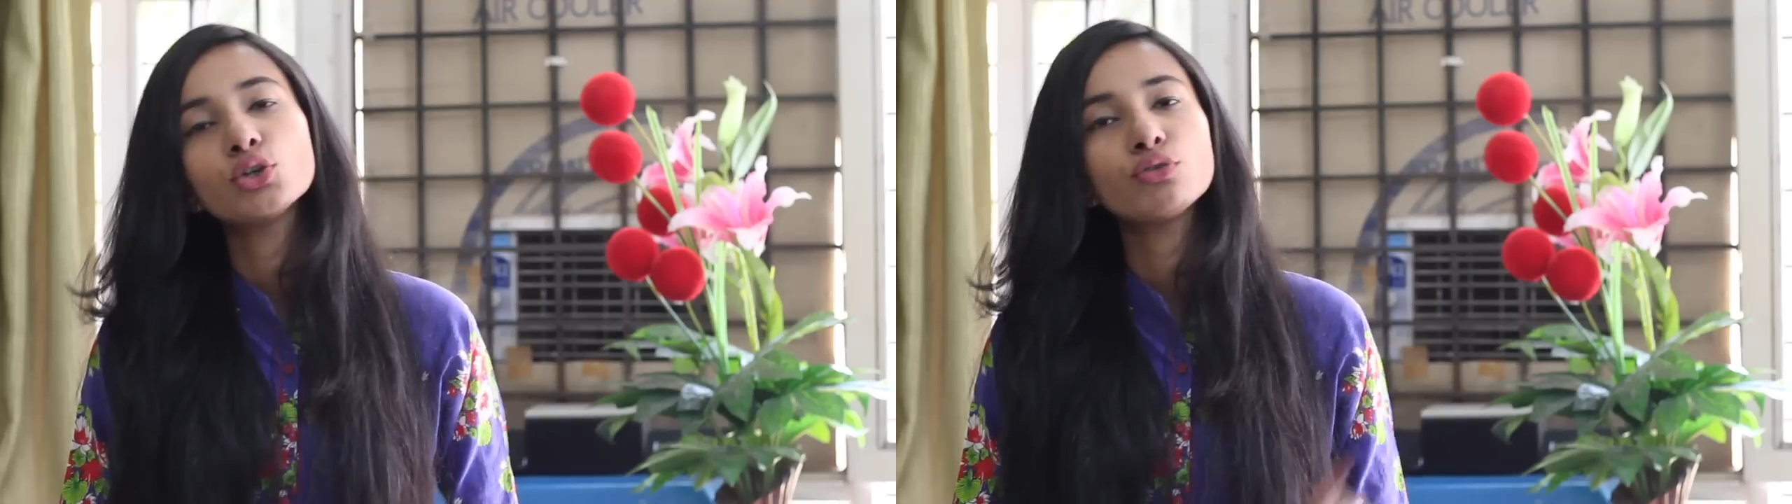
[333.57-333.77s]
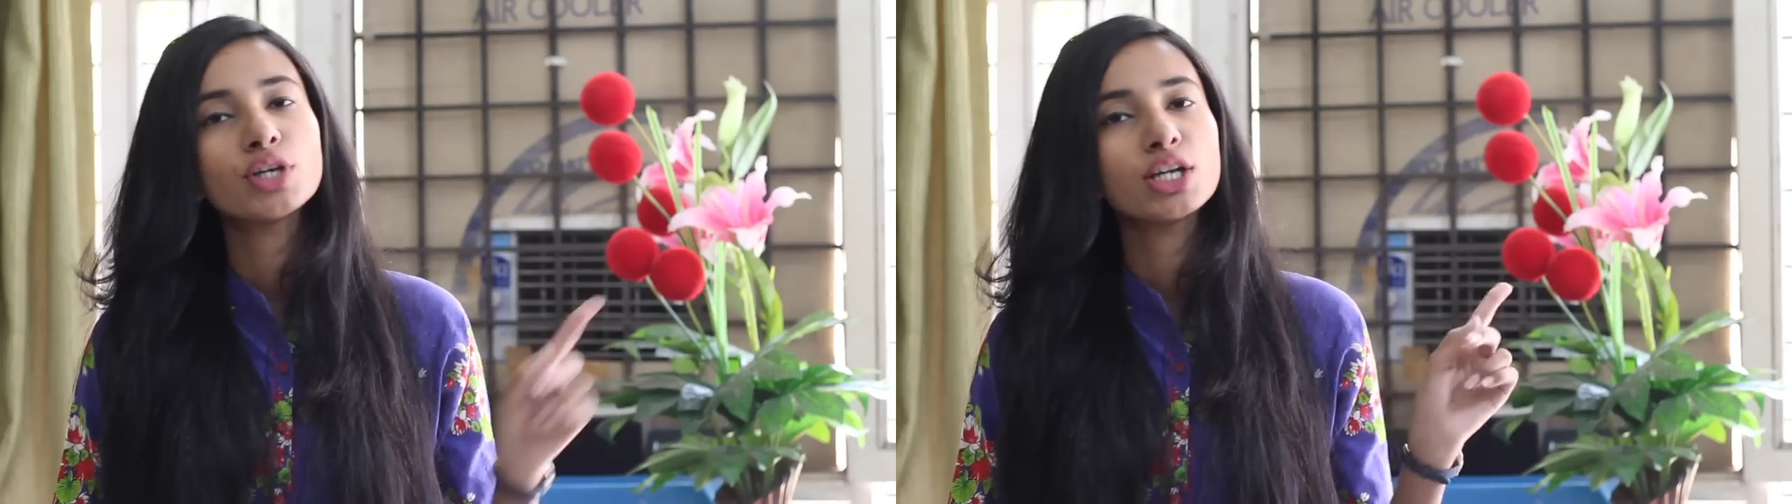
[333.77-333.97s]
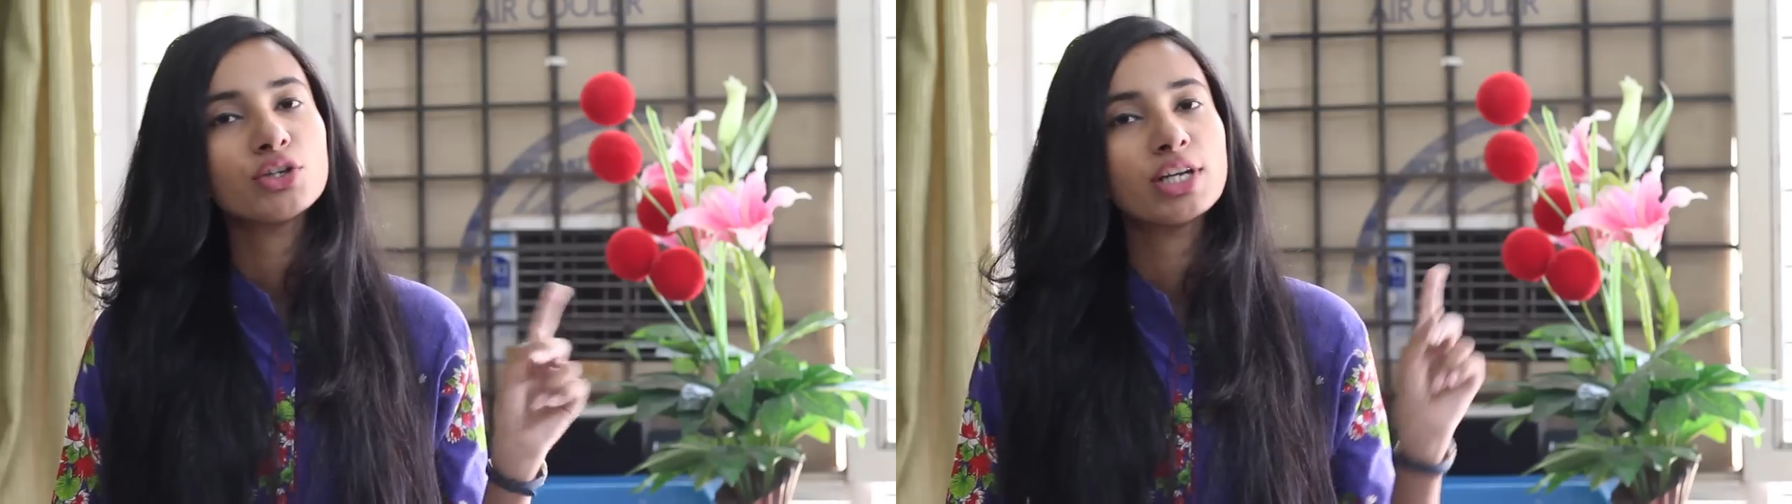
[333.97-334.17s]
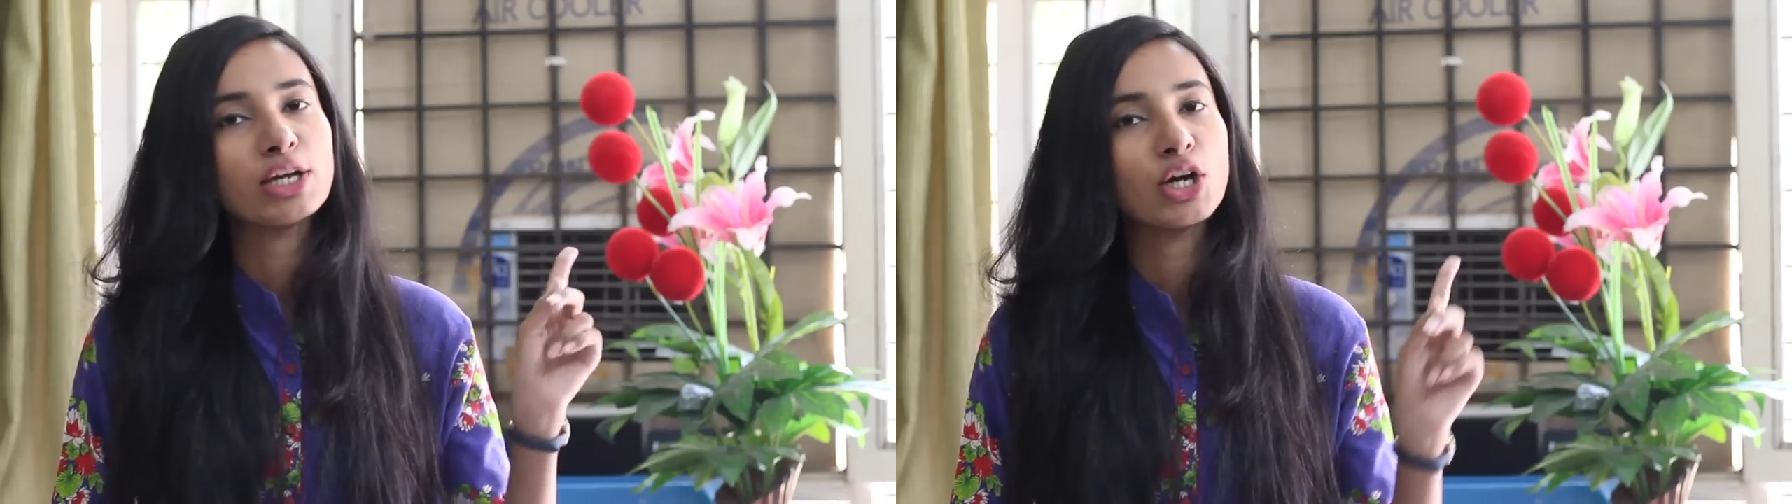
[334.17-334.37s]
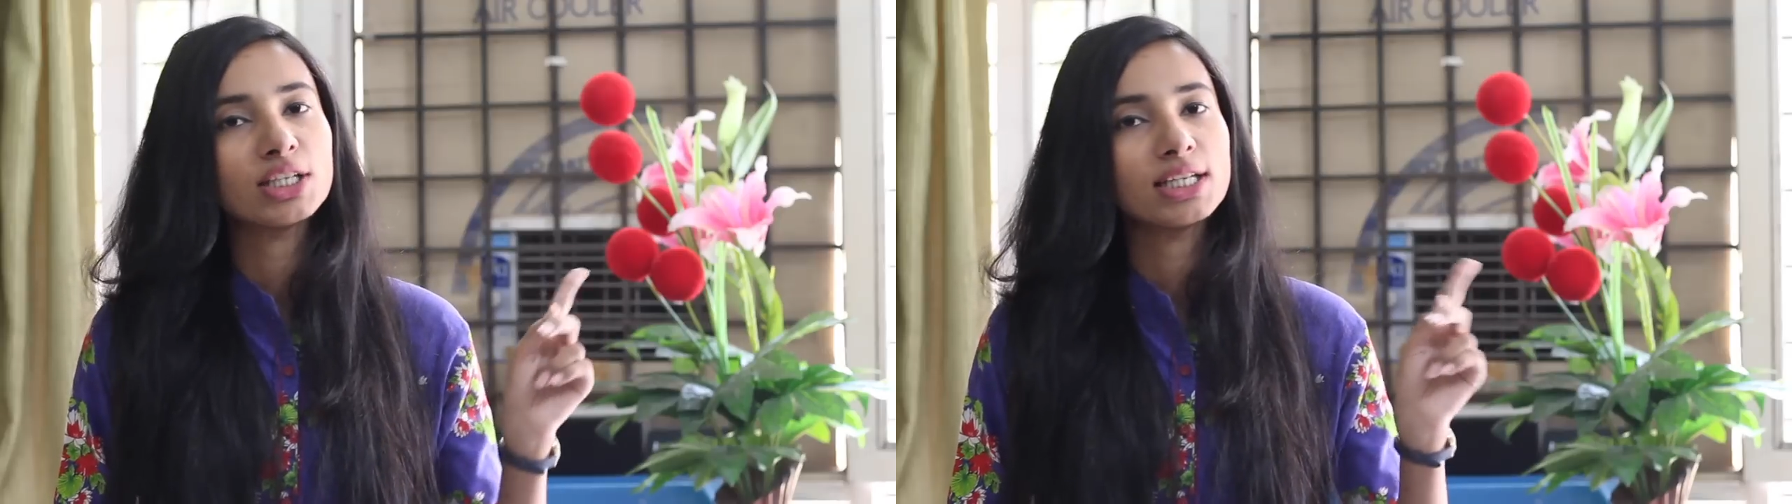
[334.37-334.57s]
don't forget to
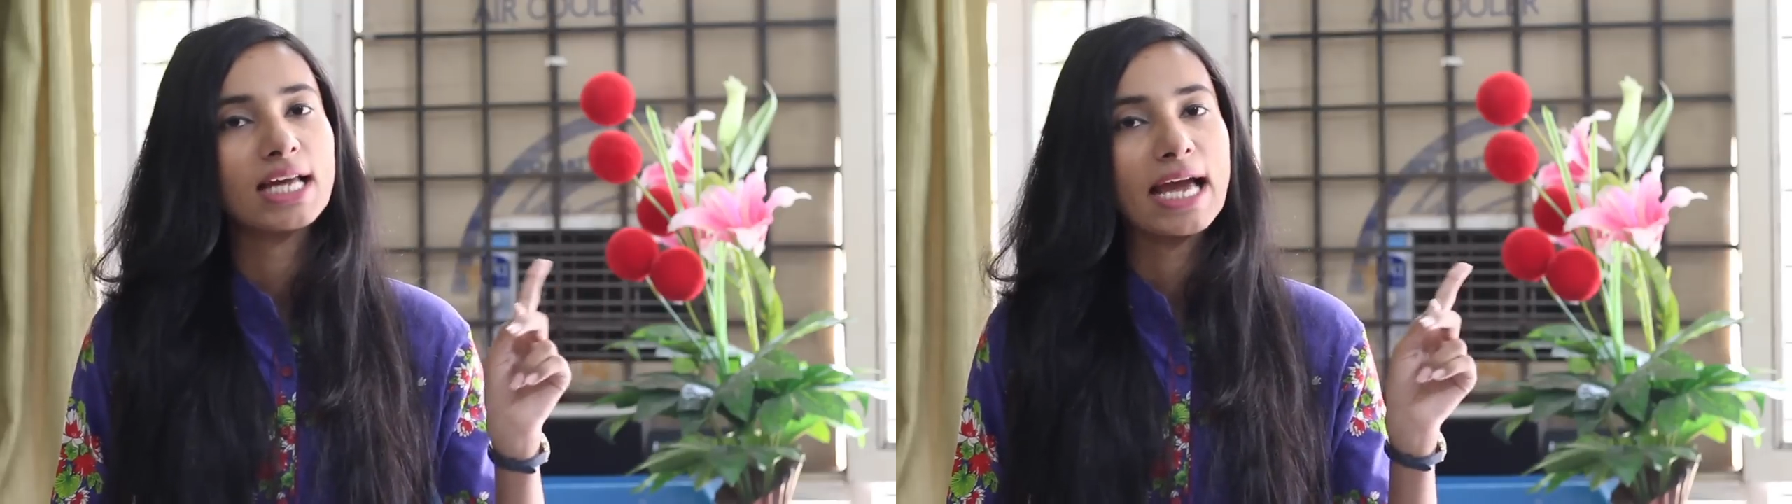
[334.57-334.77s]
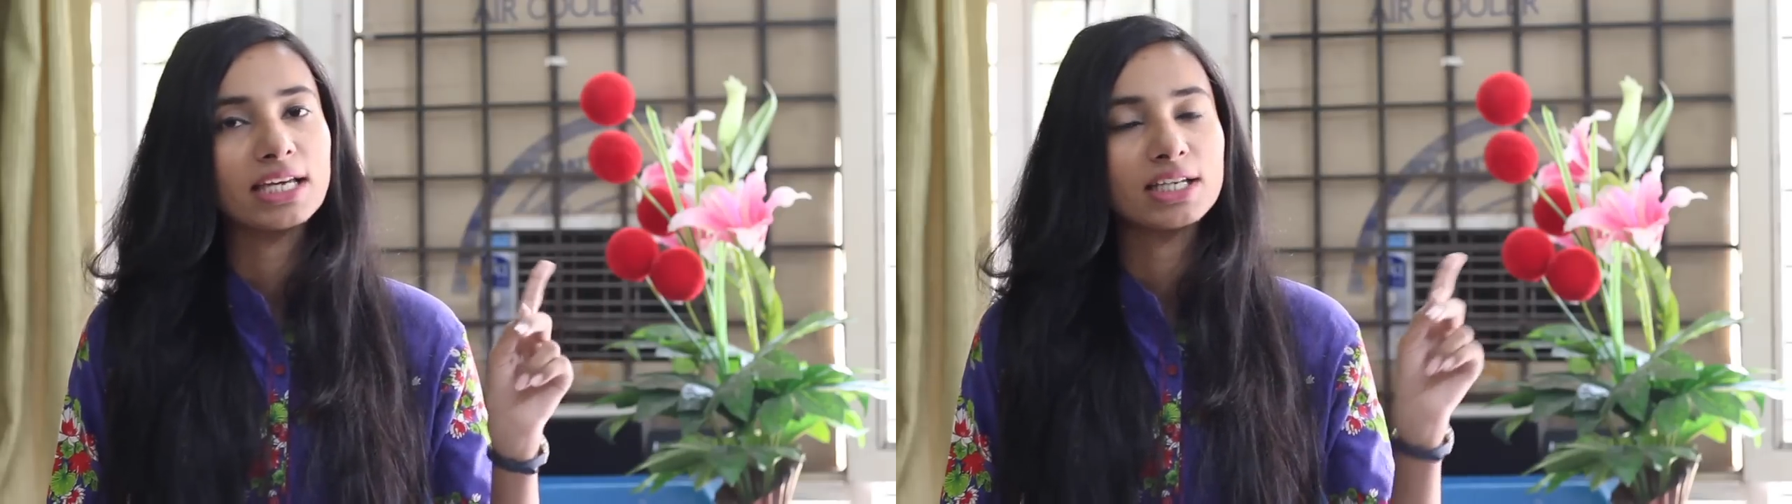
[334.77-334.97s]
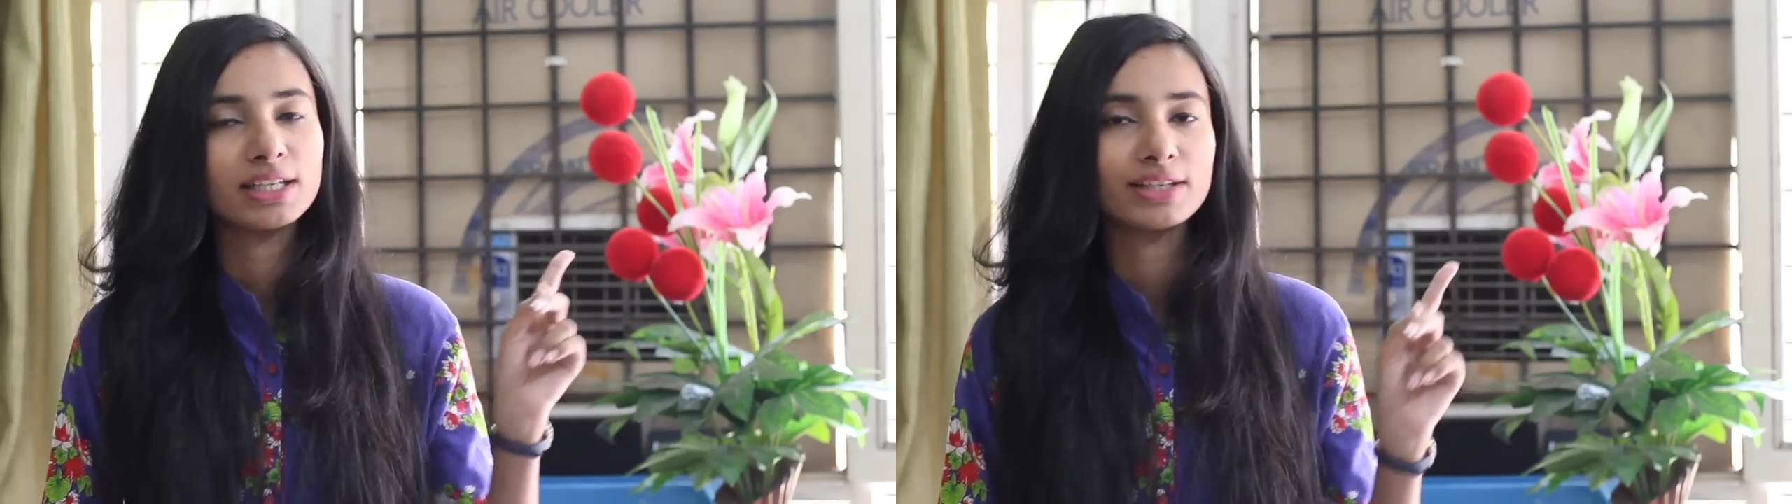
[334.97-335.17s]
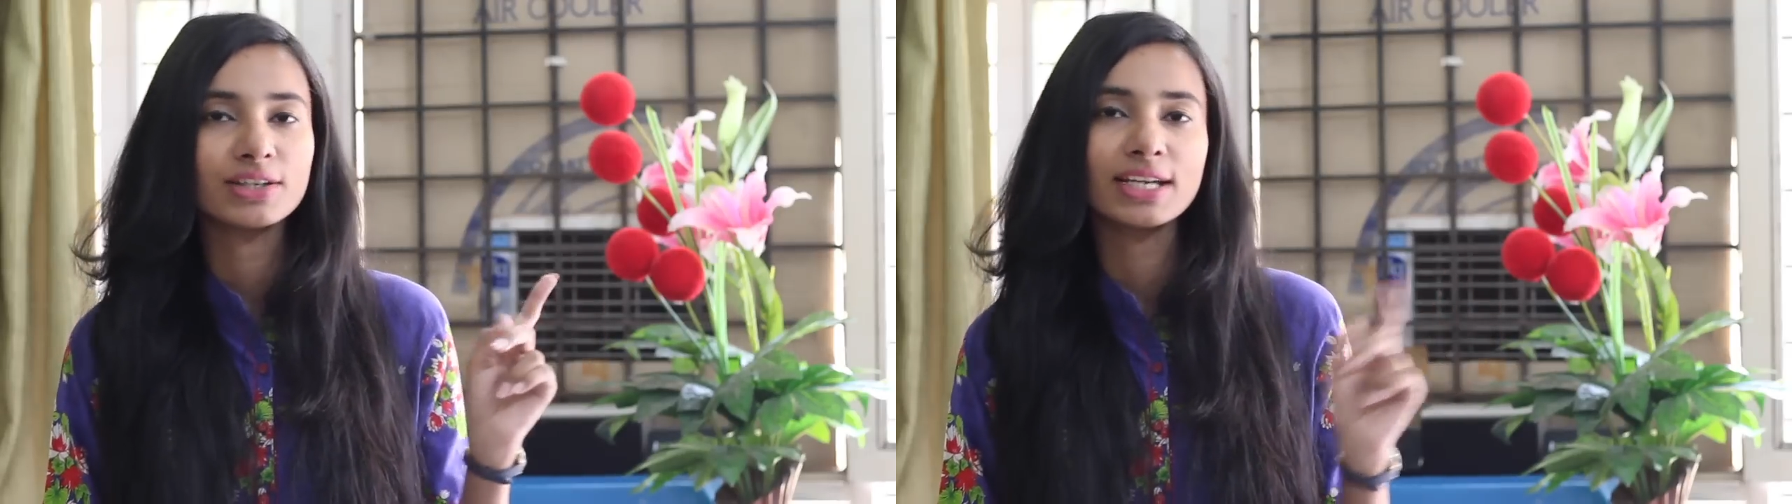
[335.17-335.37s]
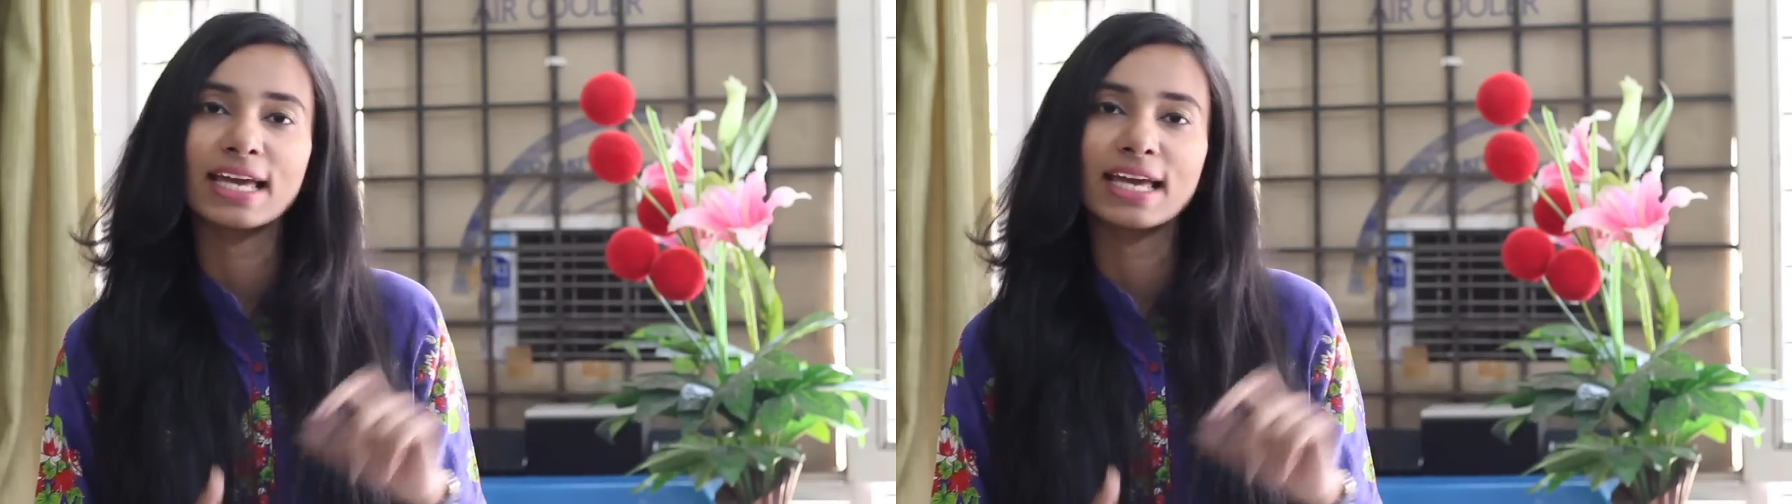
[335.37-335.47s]
click on that icon here